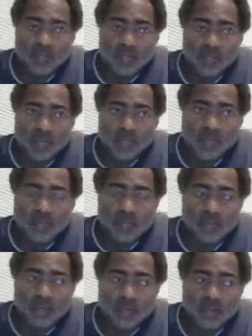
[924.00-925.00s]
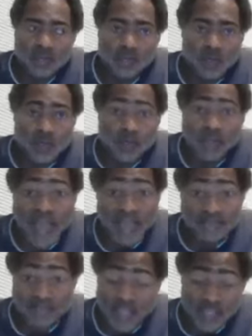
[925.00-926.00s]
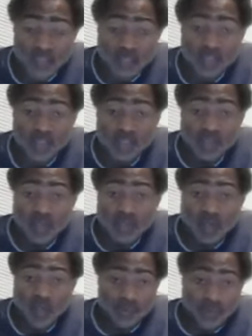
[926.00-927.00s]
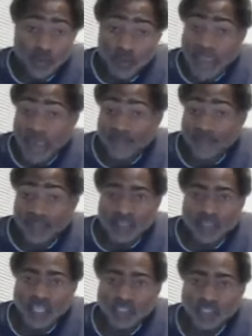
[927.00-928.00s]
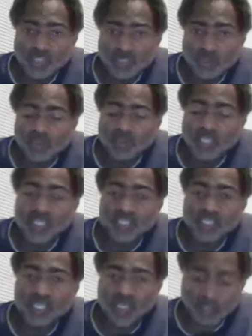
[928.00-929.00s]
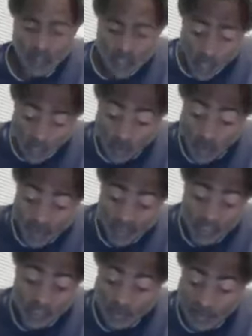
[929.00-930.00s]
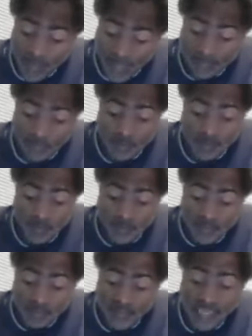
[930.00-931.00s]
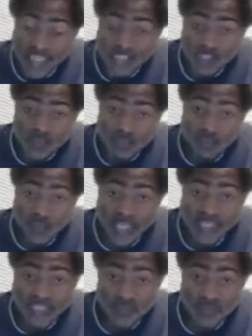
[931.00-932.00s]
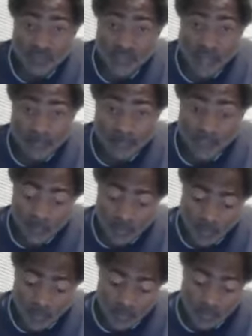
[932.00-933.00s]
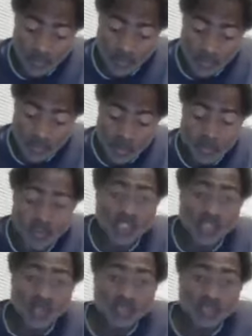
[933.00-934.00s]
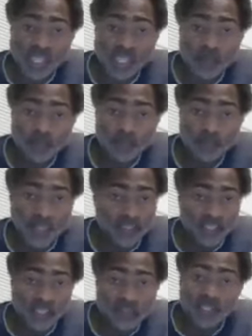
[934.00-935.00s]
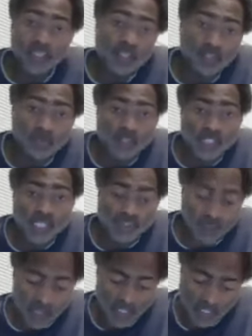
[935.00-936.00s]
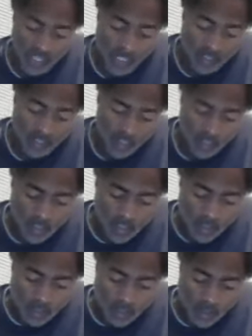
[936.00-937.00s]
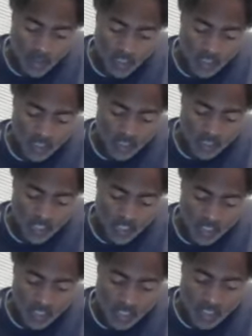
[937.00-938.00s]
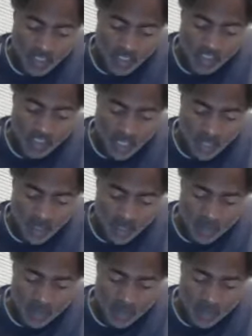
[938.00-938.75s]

um, uh, one of them Havites, although African nation, the Most High said, according to the Bible, that's that's not biblical. You see what I'm saying? And even in the New Testament, it you. Now watch this in. Esau